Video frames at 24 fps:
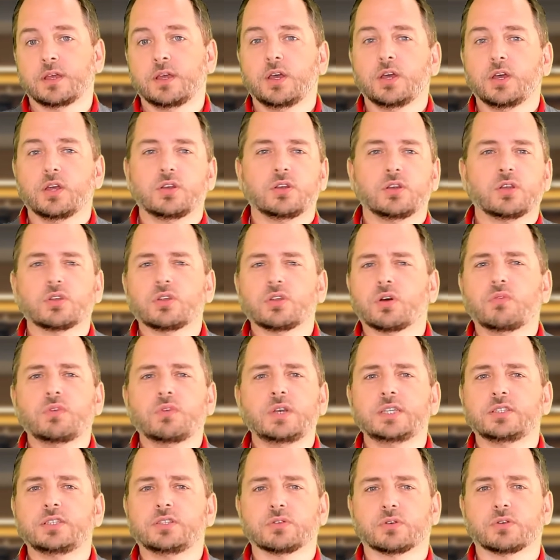not only
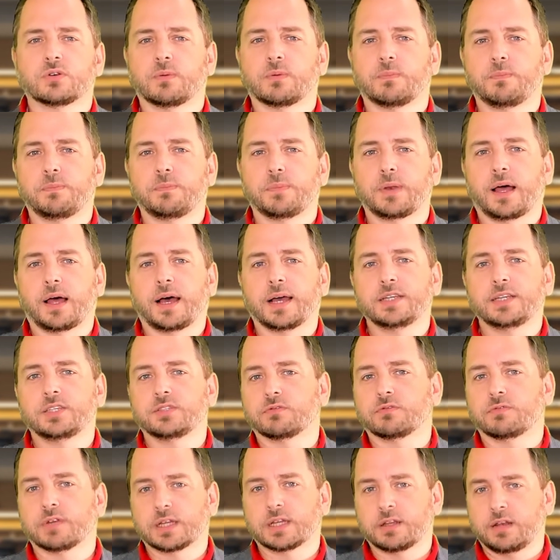to comply to
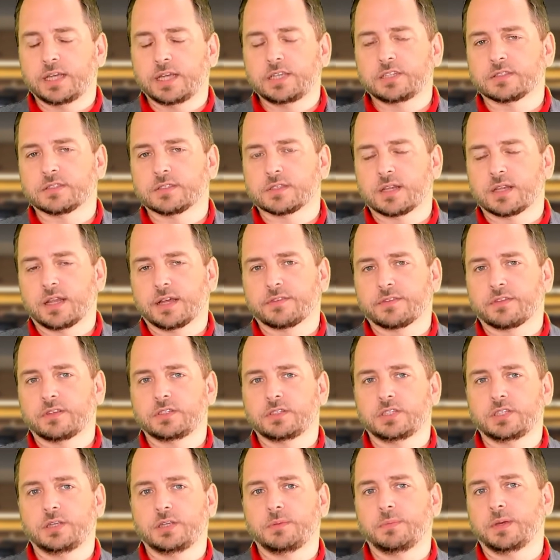regulations like the
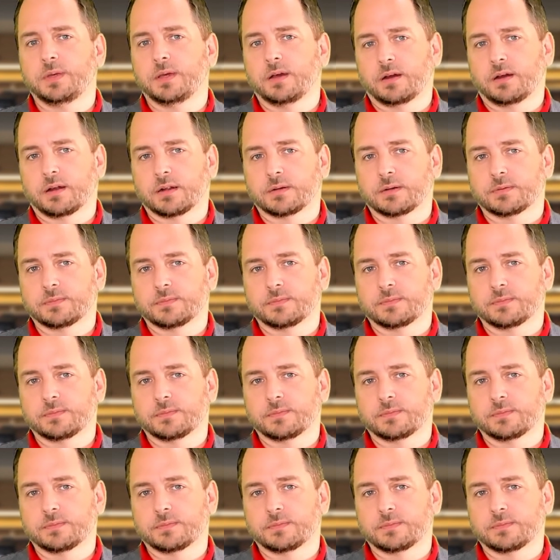GDPR.